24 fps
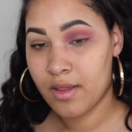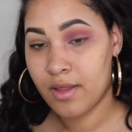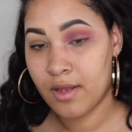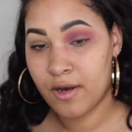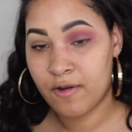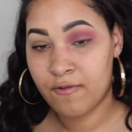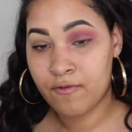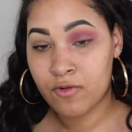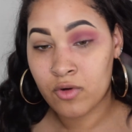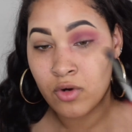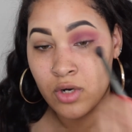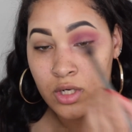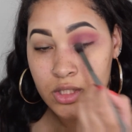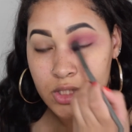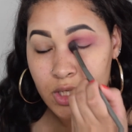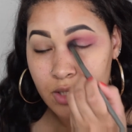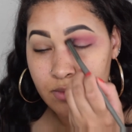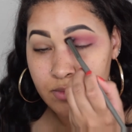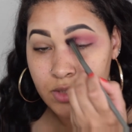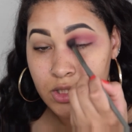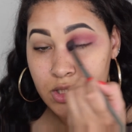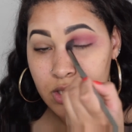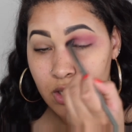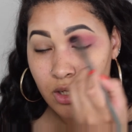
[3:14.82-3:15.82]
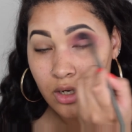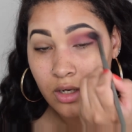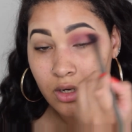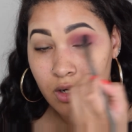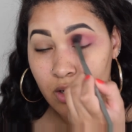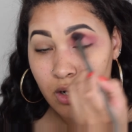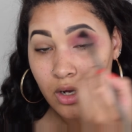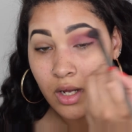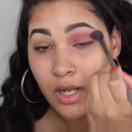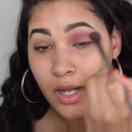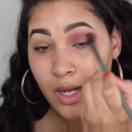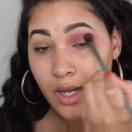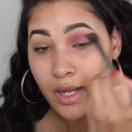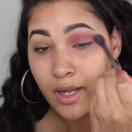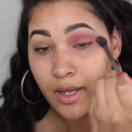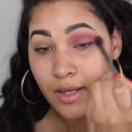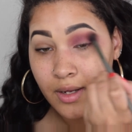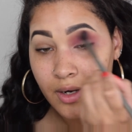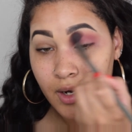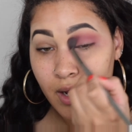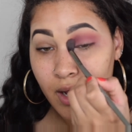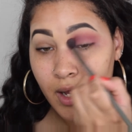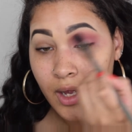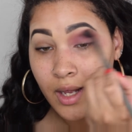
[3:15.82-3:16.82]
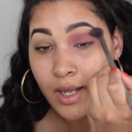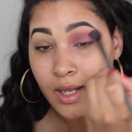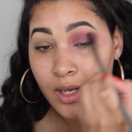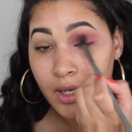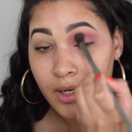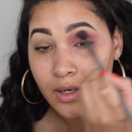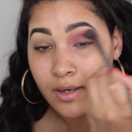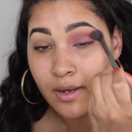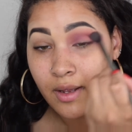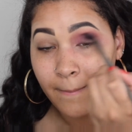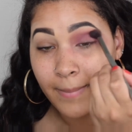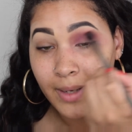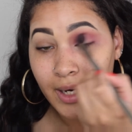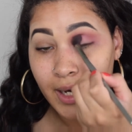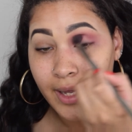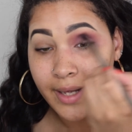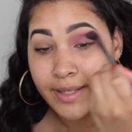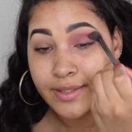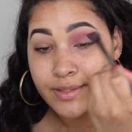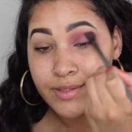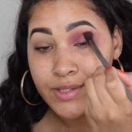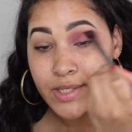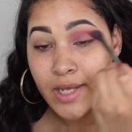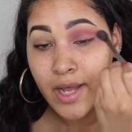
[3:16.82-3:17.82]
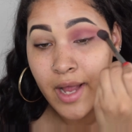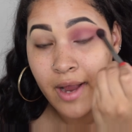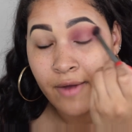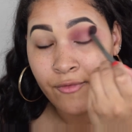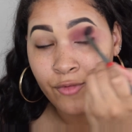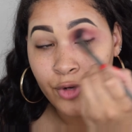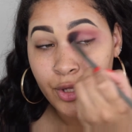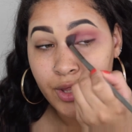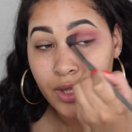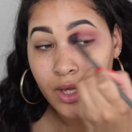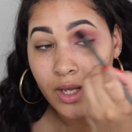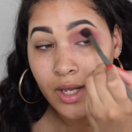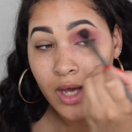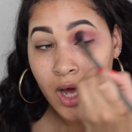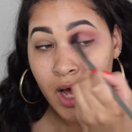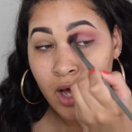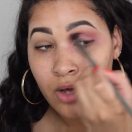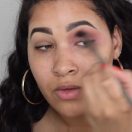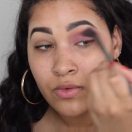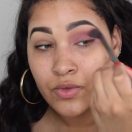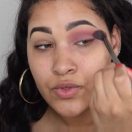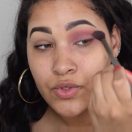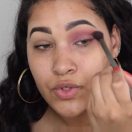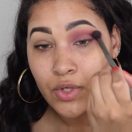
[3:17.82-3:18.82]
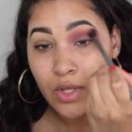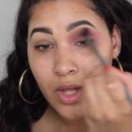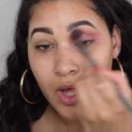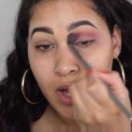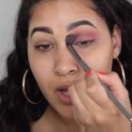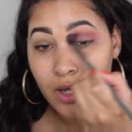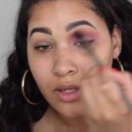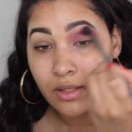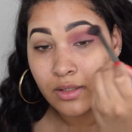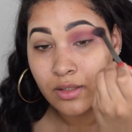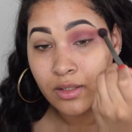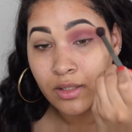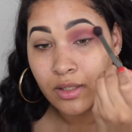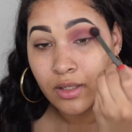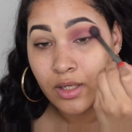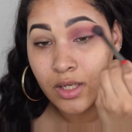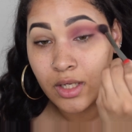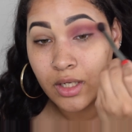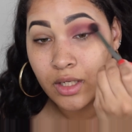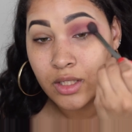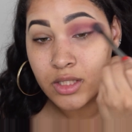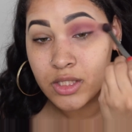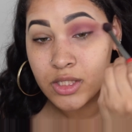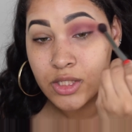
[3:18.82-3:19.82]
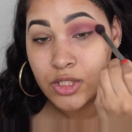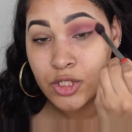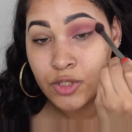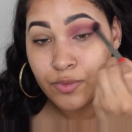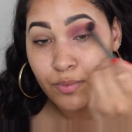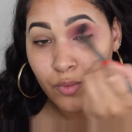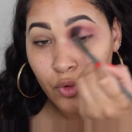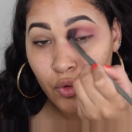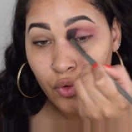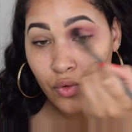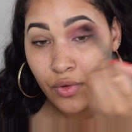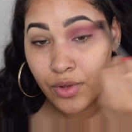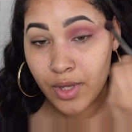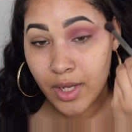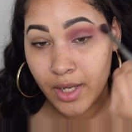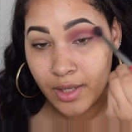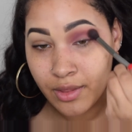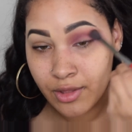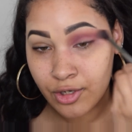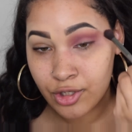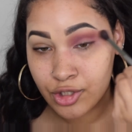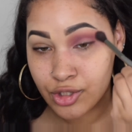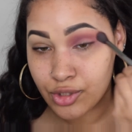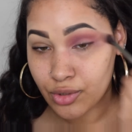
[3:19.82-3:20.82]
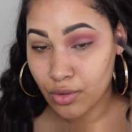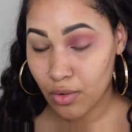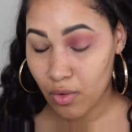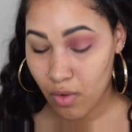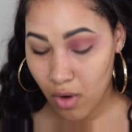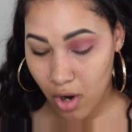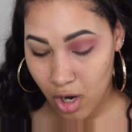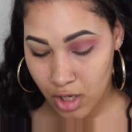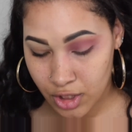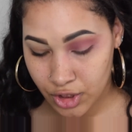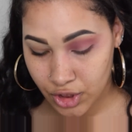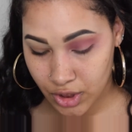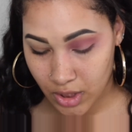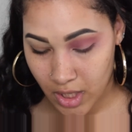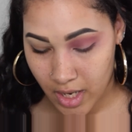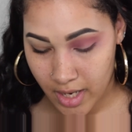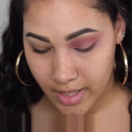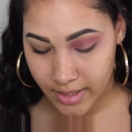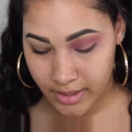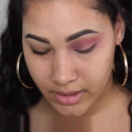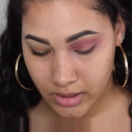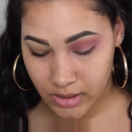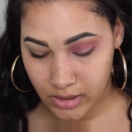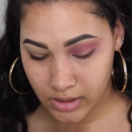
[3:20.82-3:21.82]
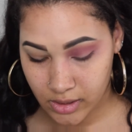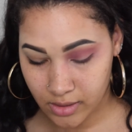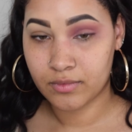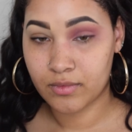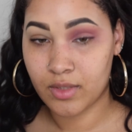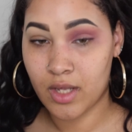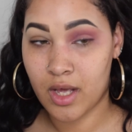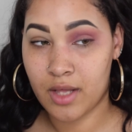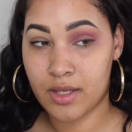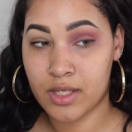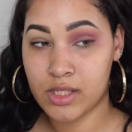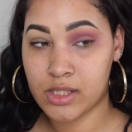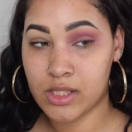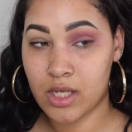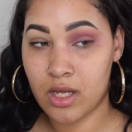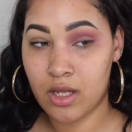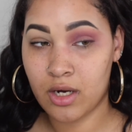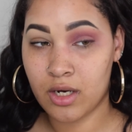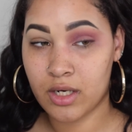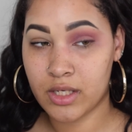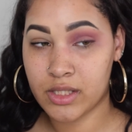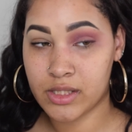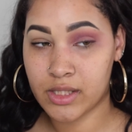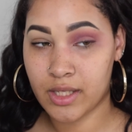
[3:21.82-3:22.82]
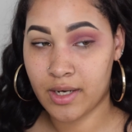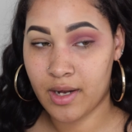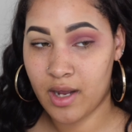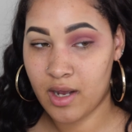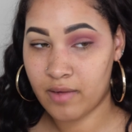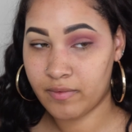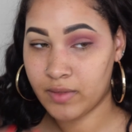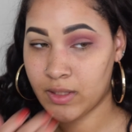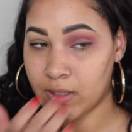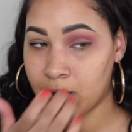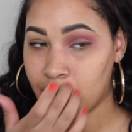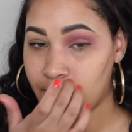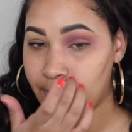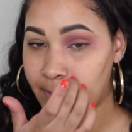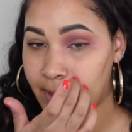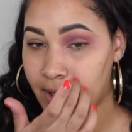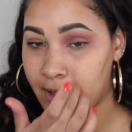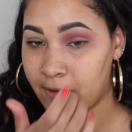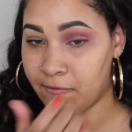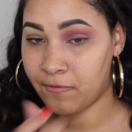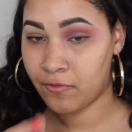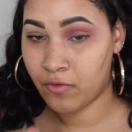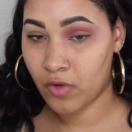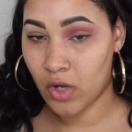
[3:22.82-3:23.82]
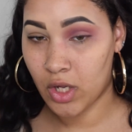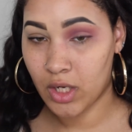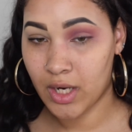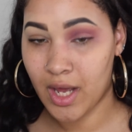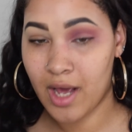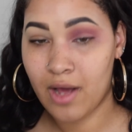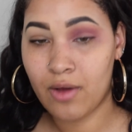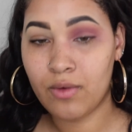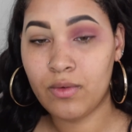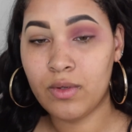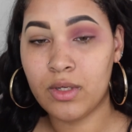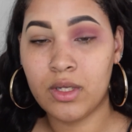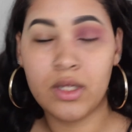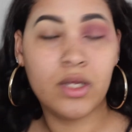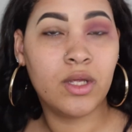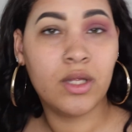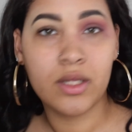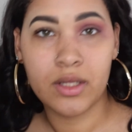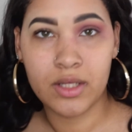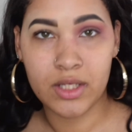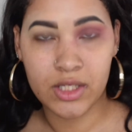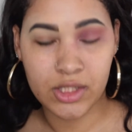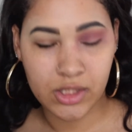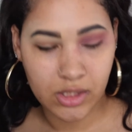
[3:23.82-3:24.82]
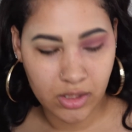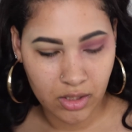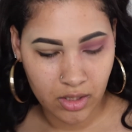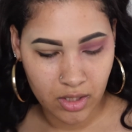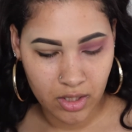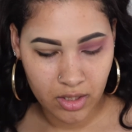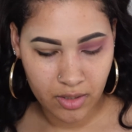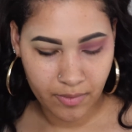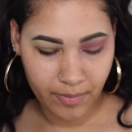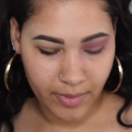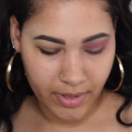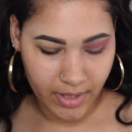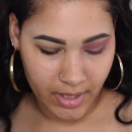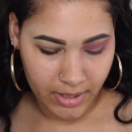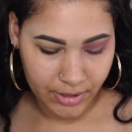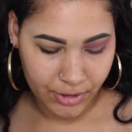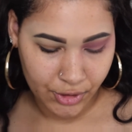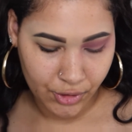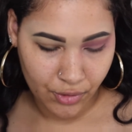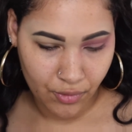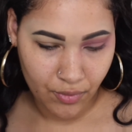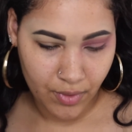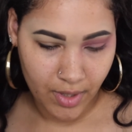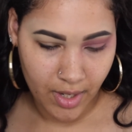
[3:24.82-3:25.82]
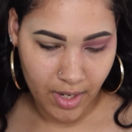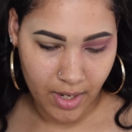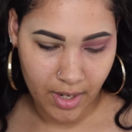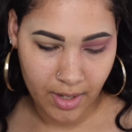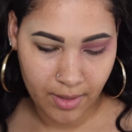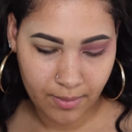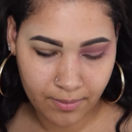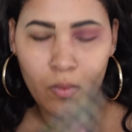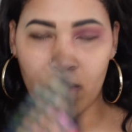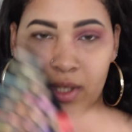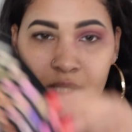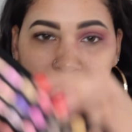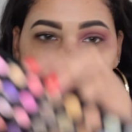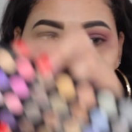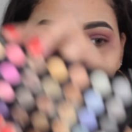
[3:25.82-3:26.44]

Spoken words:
then of course I'm just gonna go ahead and blend everything out so that it looks smooth and there's no harsh lines. Now this color is gonna have a little bit of fallout, this look, but that's okay. Once